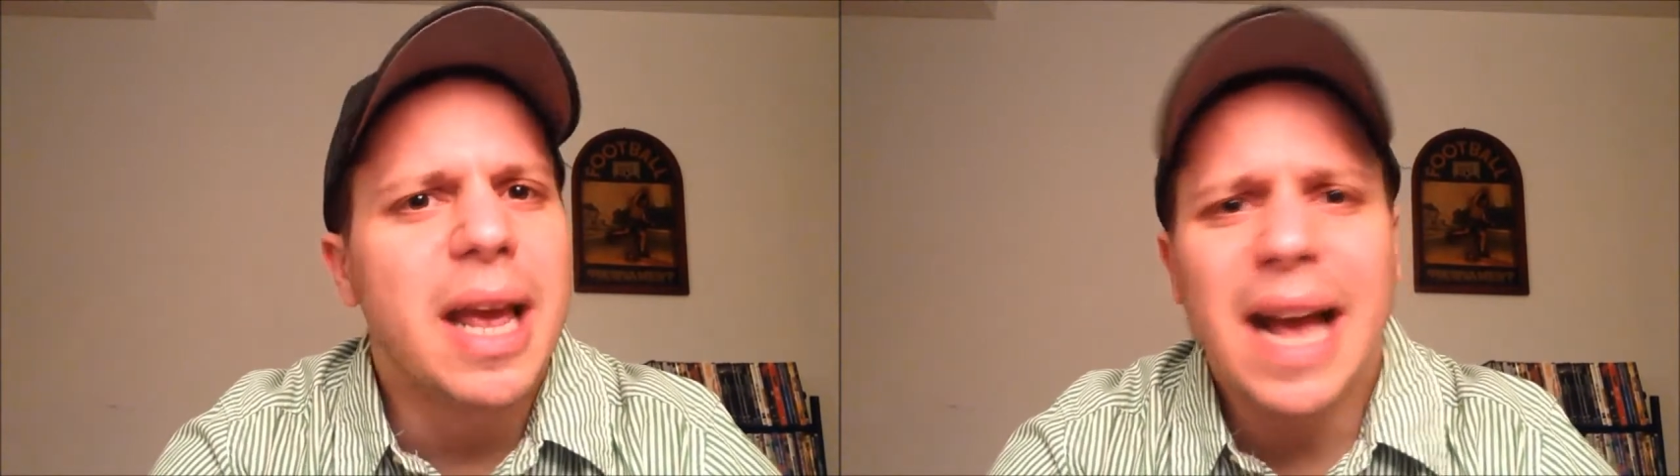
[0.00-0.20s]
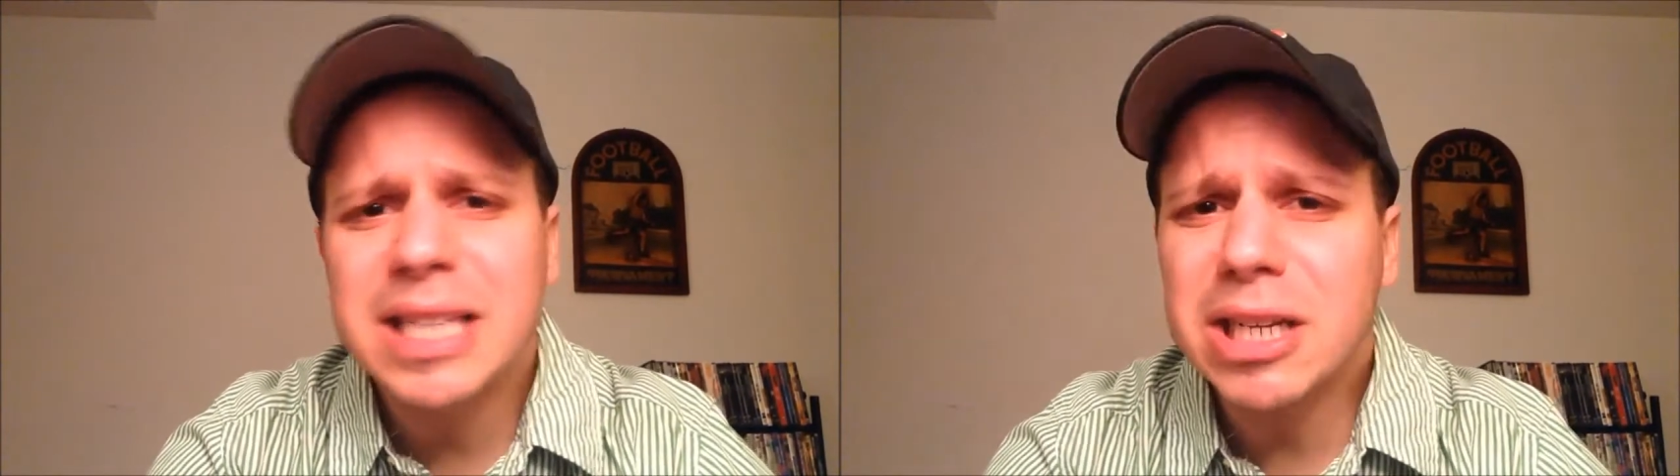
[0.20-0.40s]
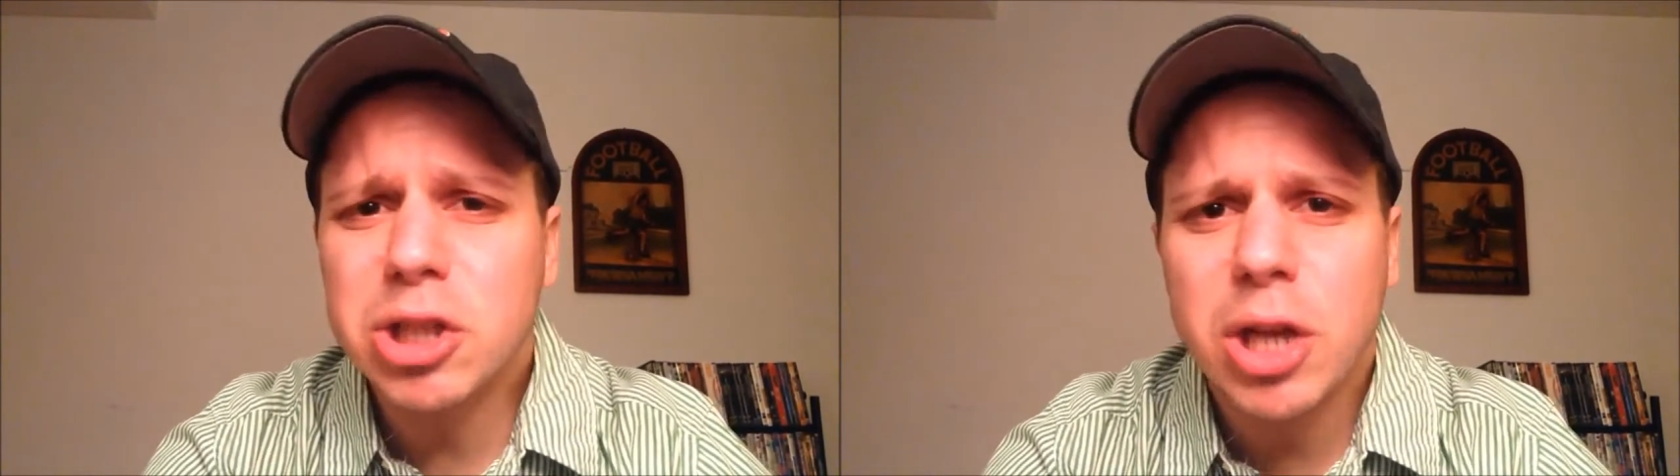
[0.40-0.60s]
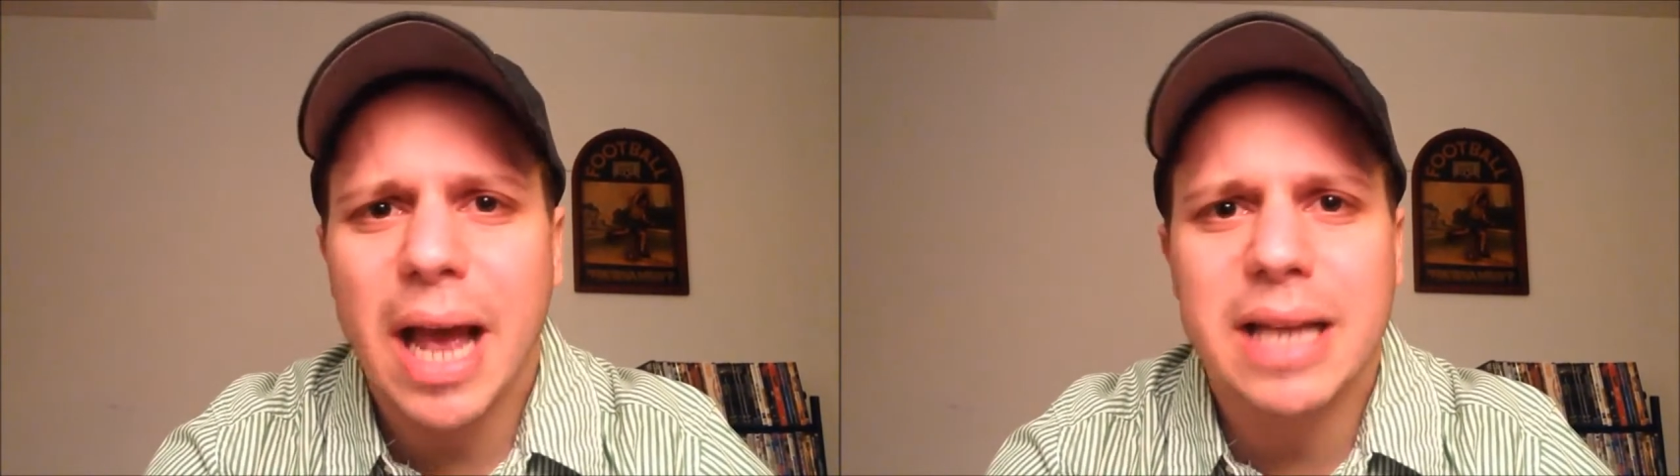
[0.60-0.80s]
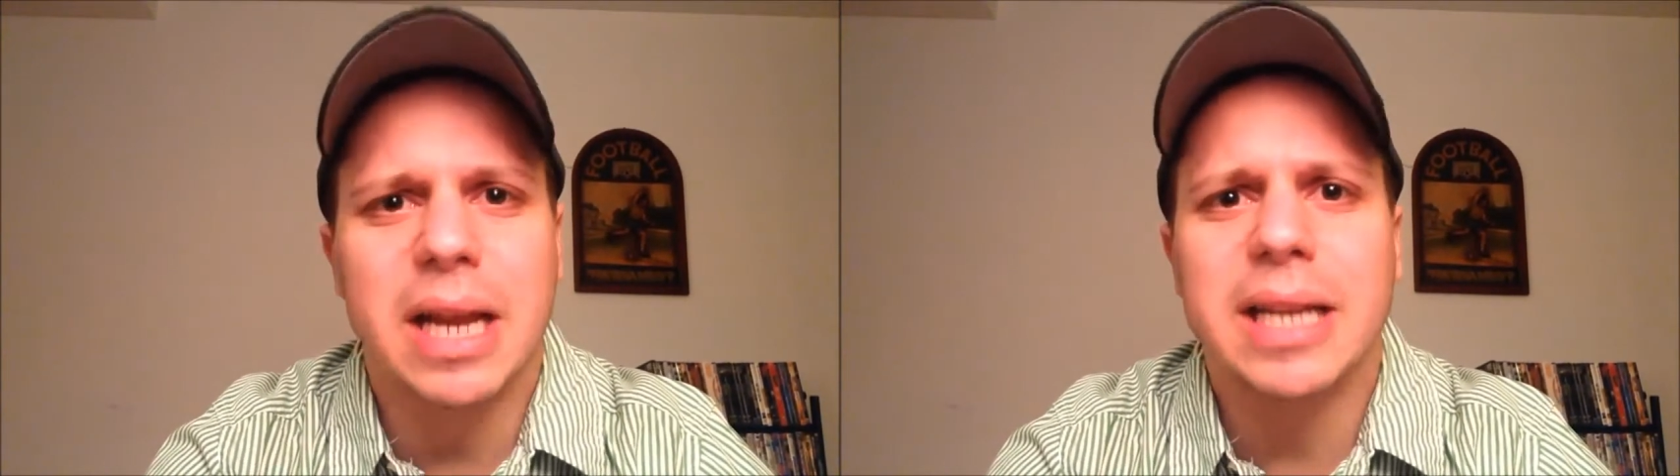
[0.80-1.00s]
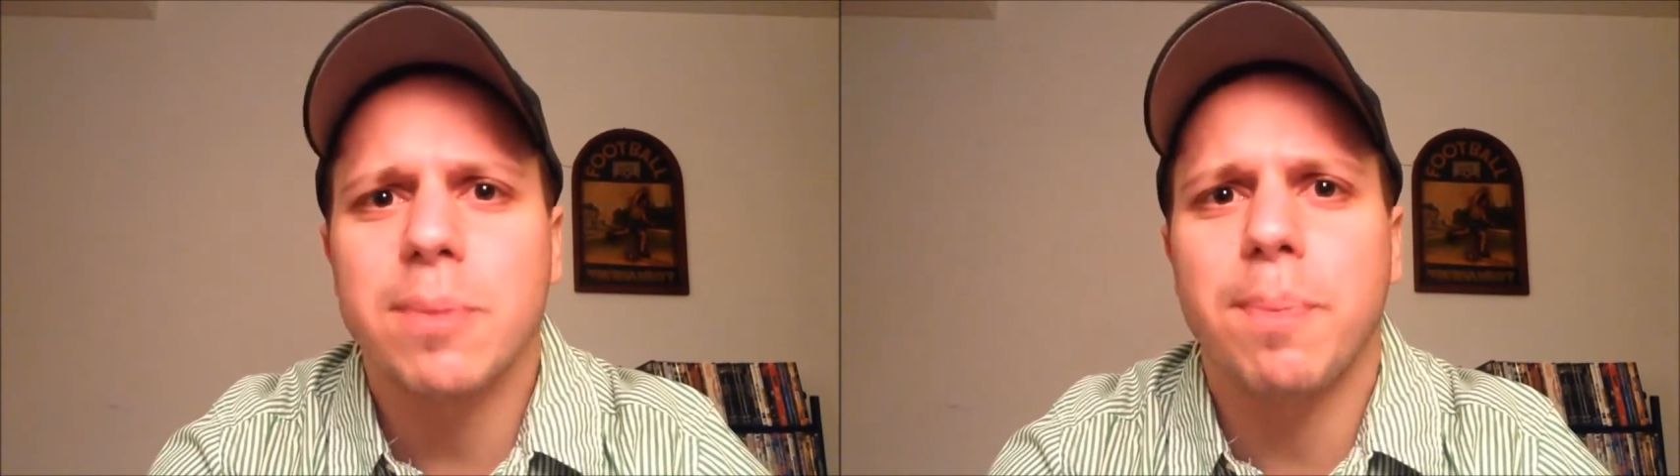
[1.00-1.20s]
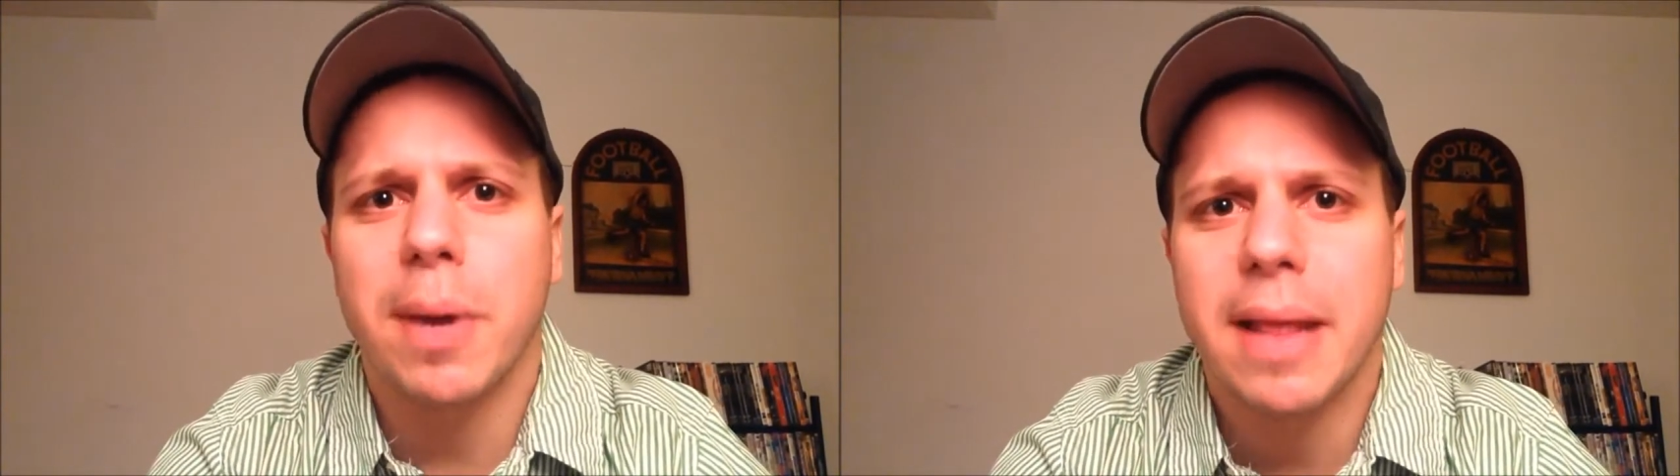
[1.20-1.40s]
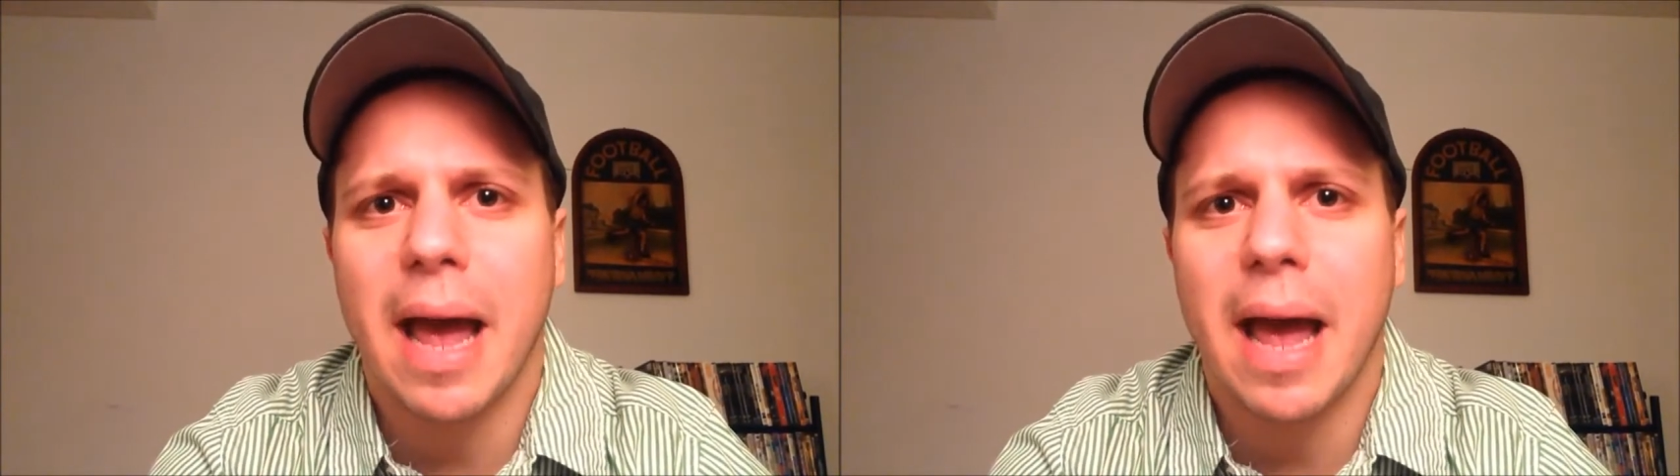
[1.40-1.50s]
hasn't been